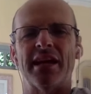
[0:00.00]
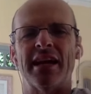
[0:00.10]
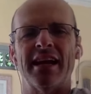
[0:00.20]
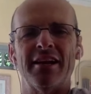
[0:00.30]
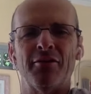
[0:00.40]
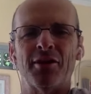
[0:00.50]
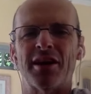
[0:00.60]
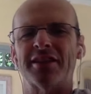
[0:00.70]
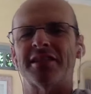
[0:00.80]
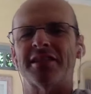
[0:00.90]
in any
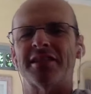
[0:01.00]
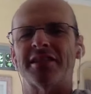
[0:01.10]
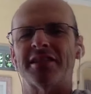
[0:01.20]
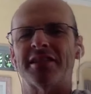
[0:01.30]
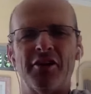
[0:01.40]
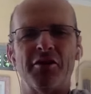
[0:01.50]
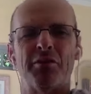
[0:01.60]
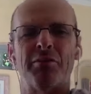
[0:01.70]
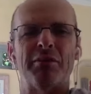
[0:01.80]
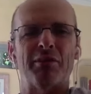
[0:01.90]
organization, any group
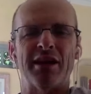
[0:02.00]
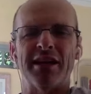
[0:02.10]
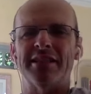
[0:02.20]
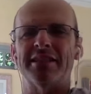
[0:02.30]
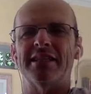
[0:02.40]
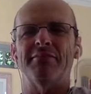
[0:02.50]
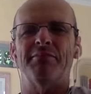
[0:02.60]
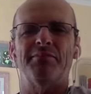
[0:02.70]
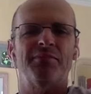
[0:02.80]
of people, any team.